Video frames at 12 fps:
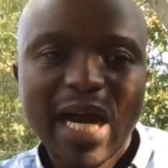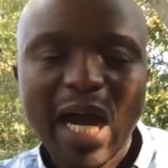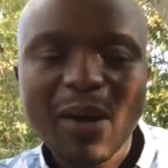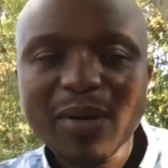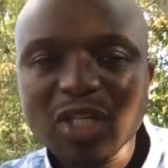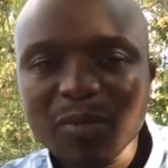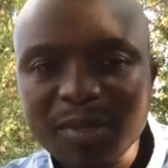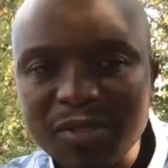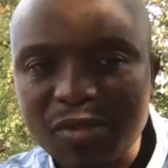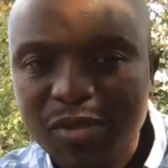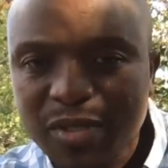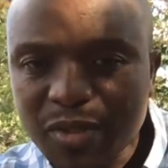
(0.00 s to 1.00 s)
Our job
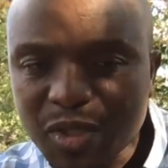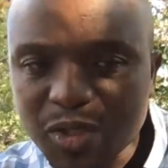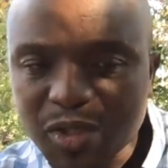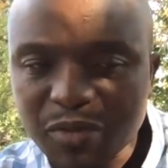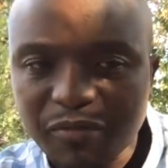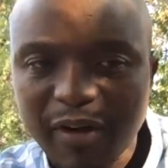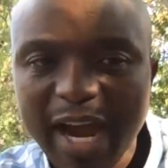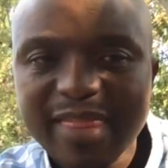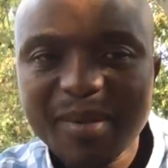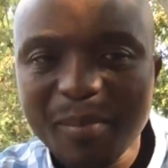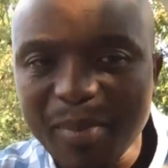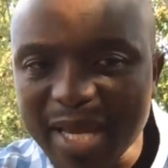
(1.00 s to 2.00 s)
is to
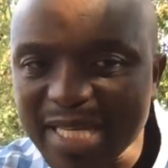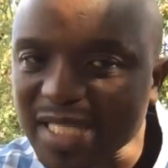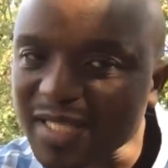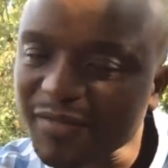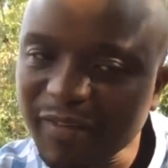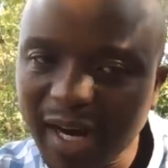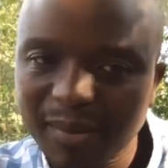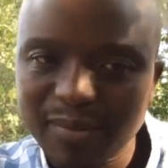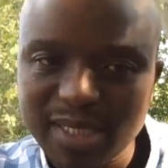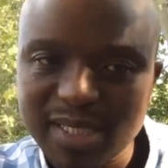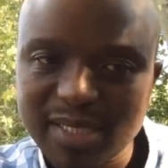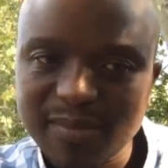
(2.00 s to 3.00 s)
find the best
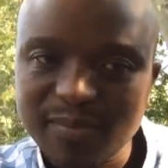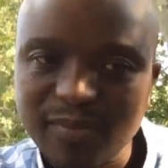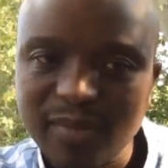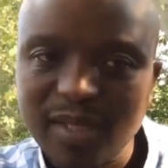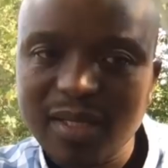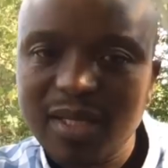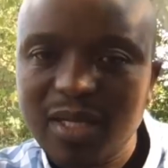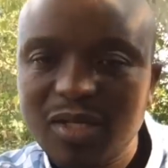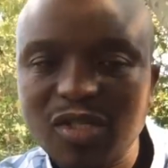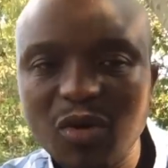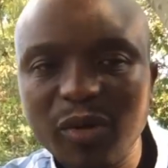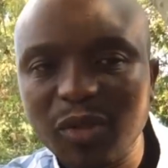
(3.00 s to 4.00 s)
farmers.
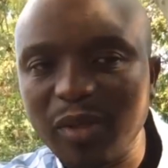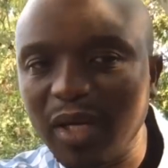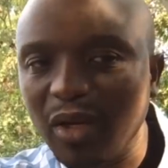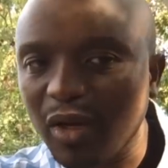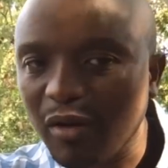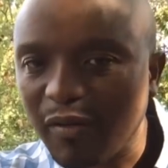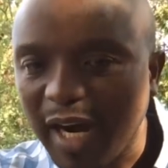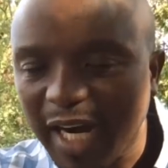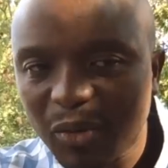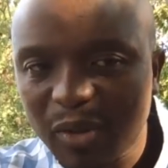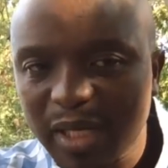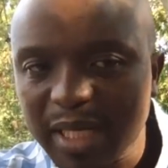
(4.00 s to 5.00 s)
So we do a lot of
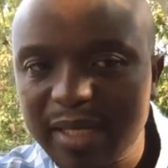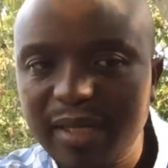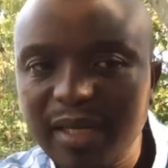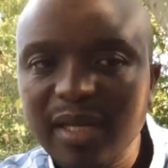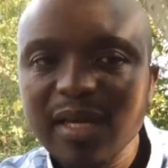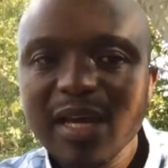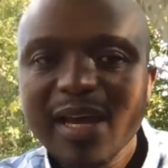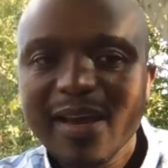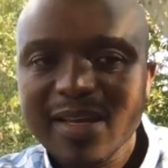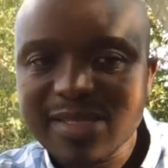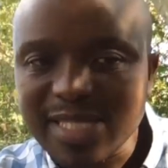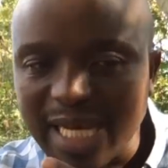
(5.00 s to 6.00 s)
hard work
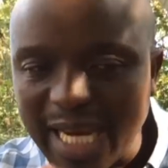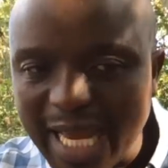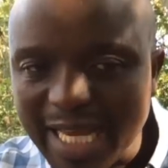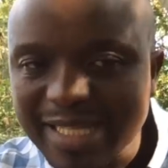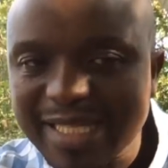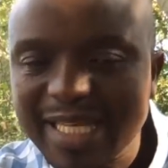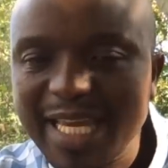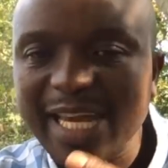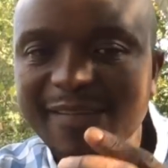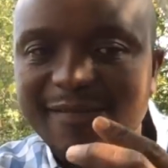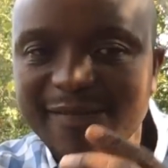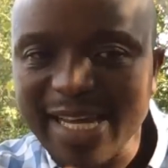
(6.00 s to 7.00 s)
selecting
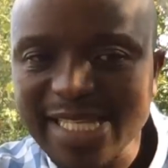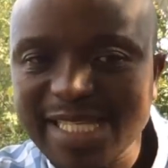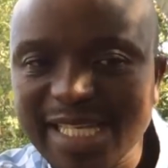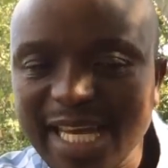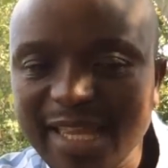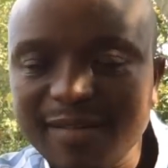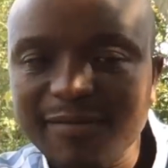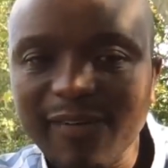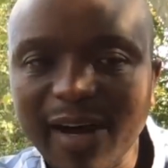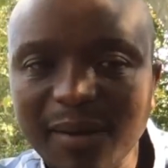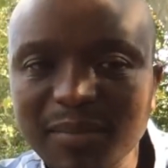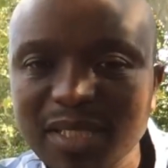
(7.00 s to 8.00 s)
and vetting the
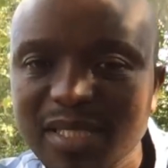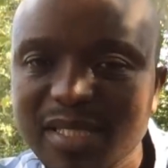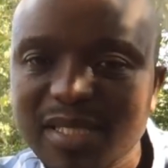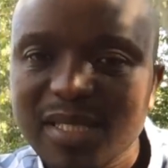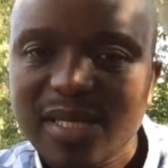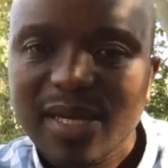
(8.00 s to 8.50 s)
farmers,